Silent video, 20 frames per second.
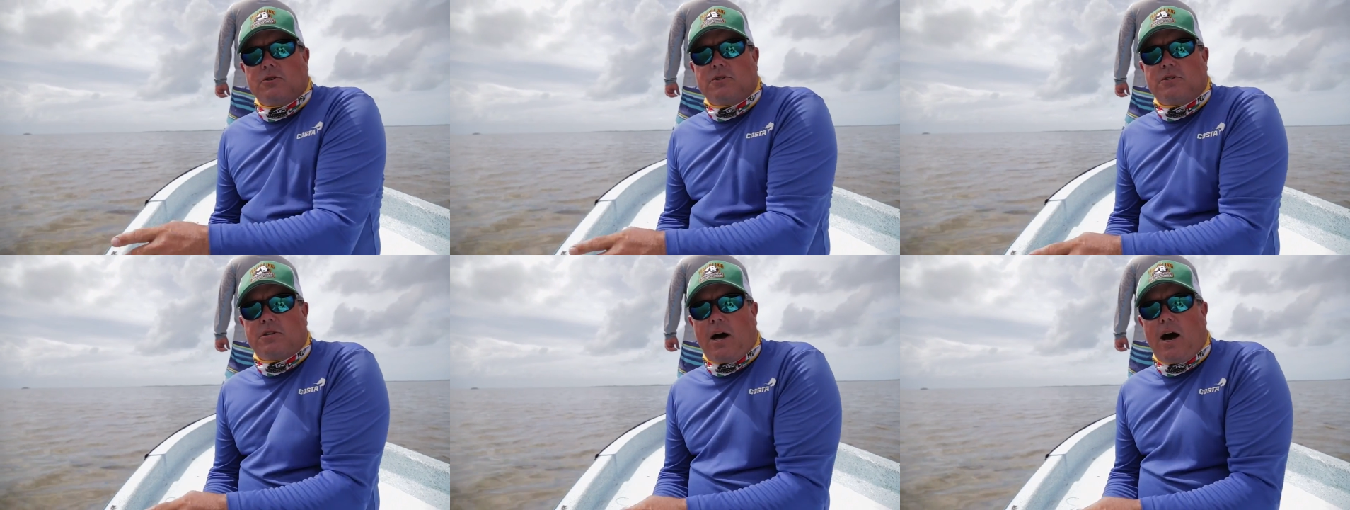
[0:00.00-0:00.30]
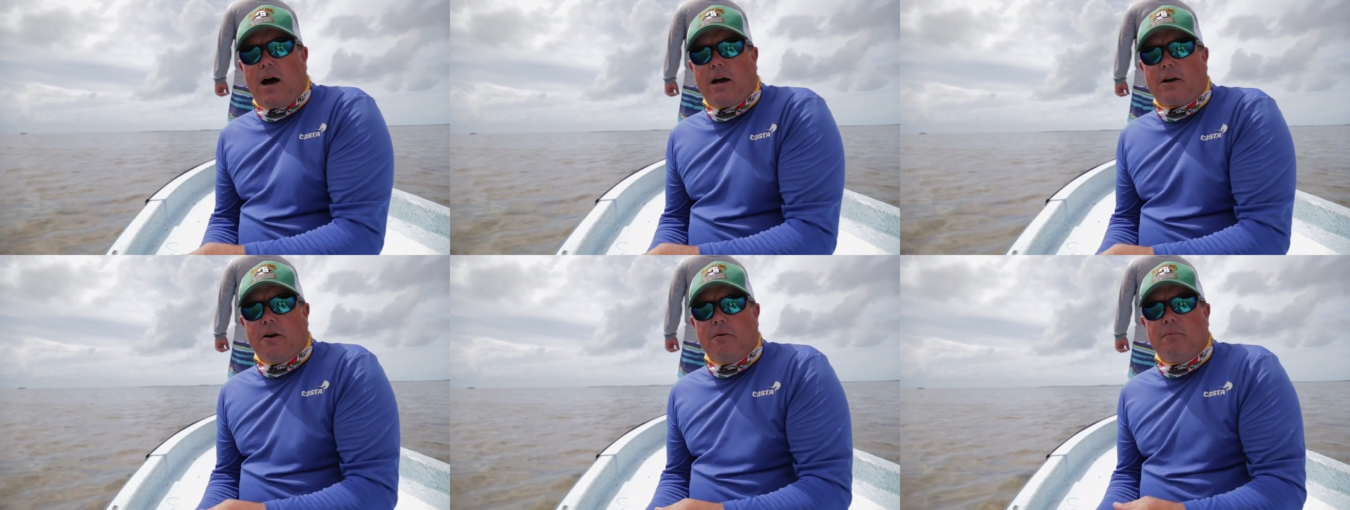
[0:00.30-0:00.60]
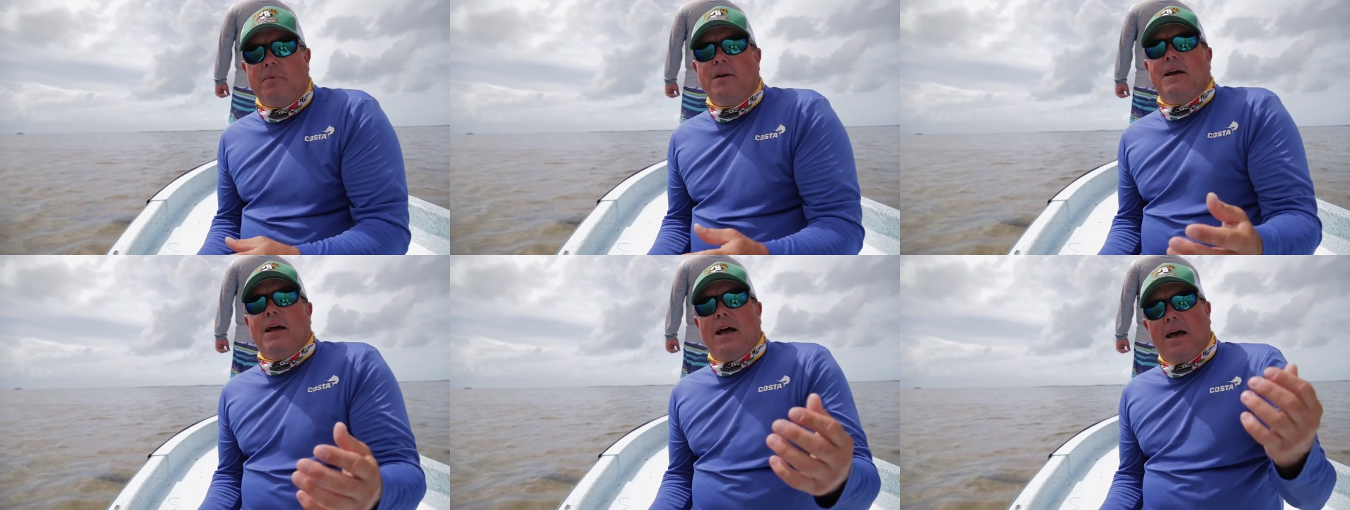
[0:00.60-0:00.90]
stalk
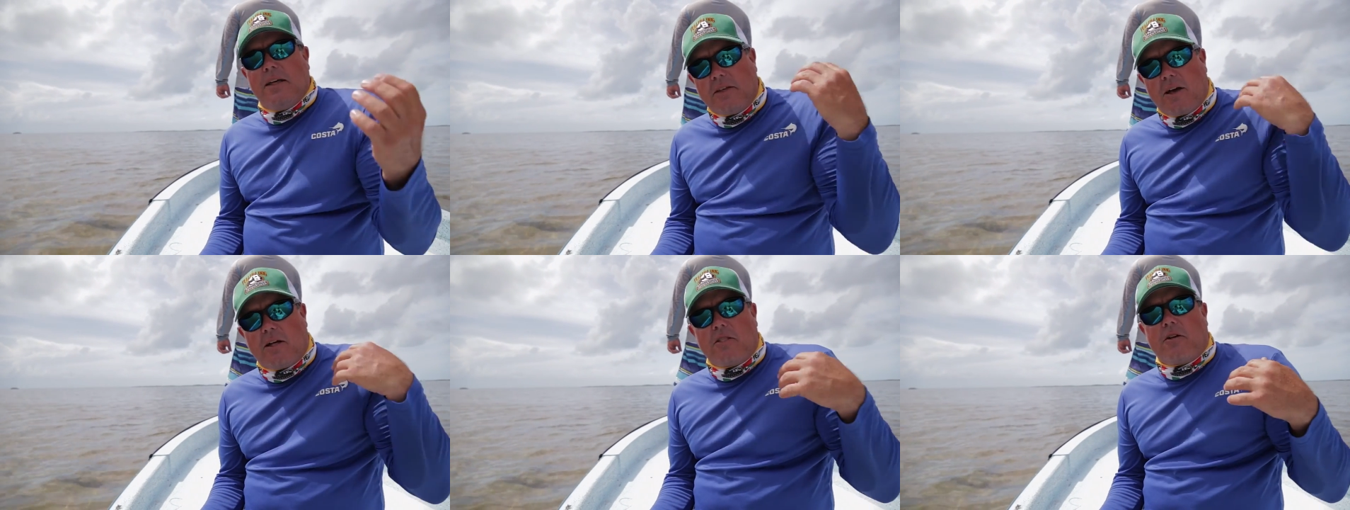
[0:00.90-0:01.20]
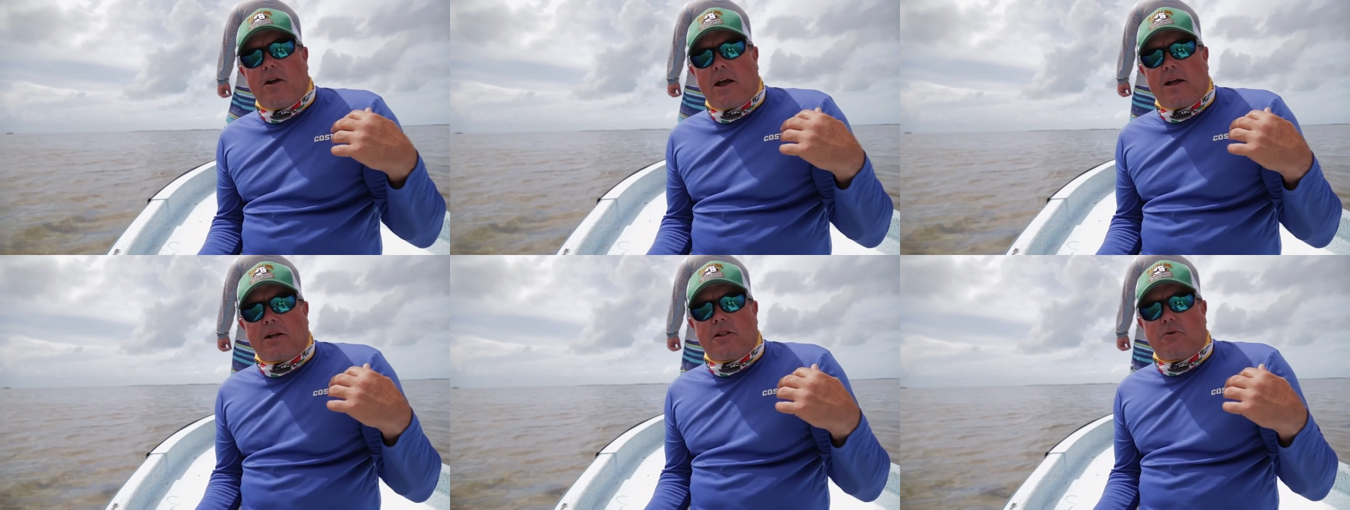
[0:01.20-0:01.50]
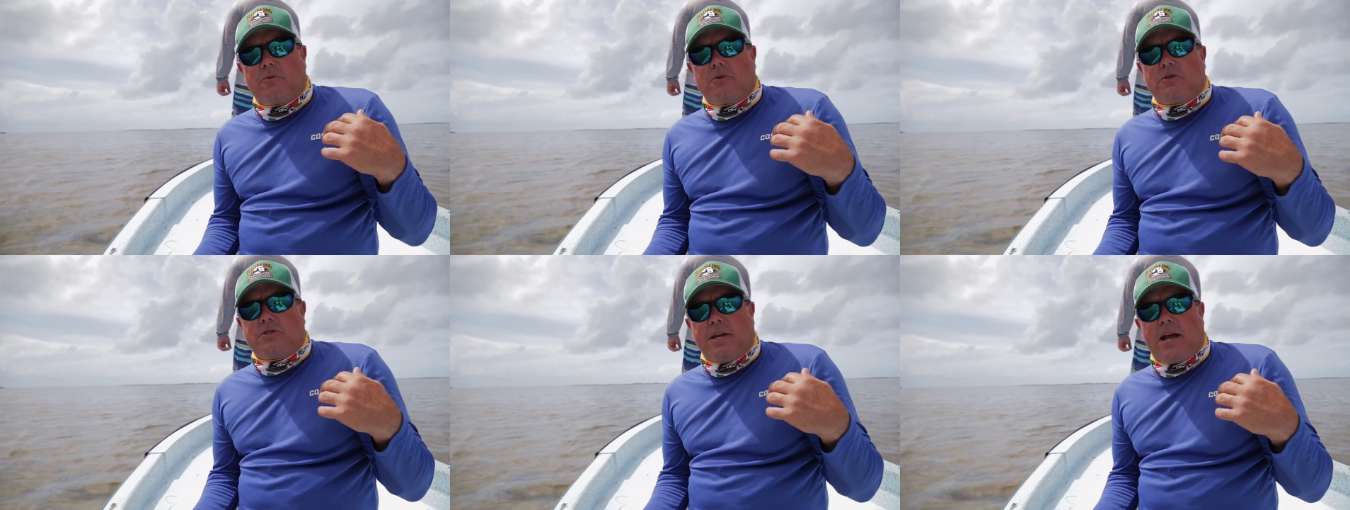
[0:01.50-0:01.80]
them, and the other
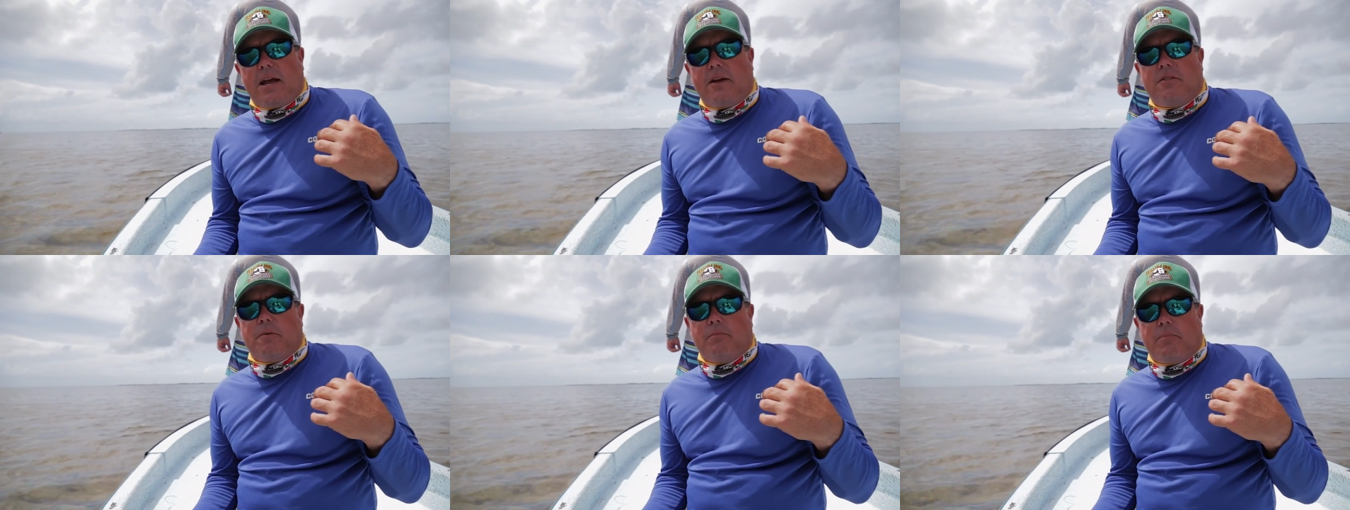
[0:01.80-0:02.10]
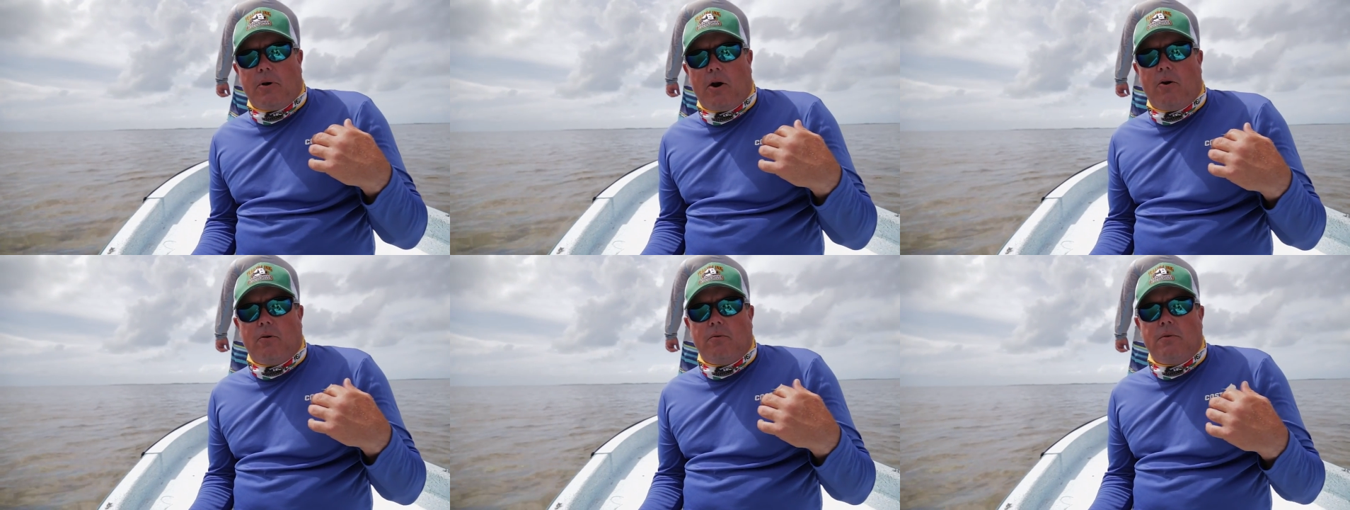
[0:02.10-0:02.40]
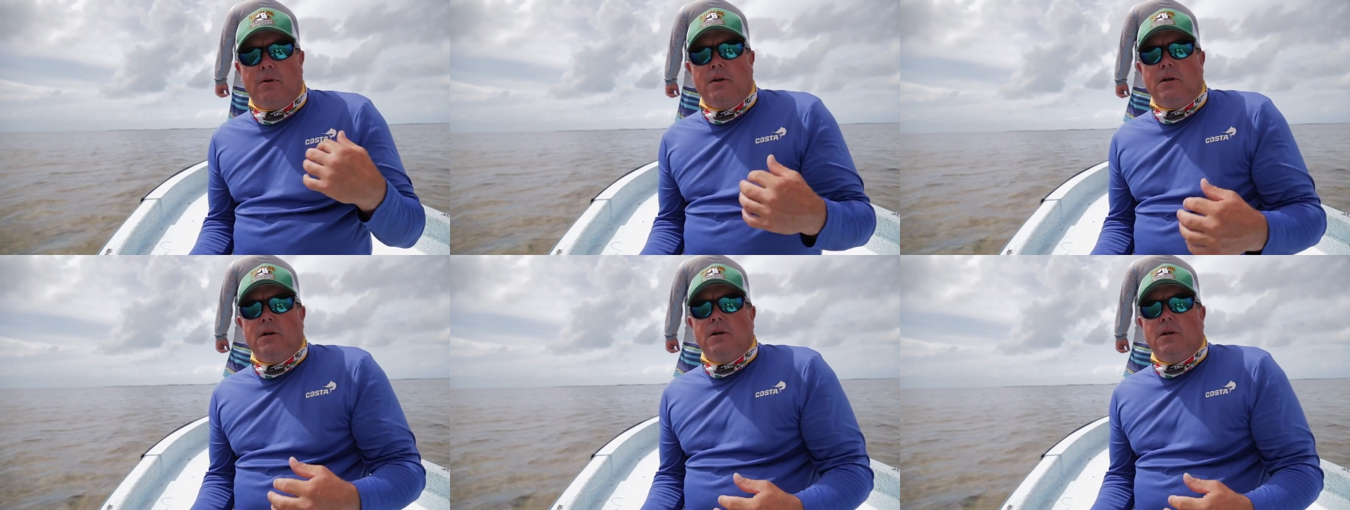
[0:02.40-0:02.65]
angler will stay in the boat.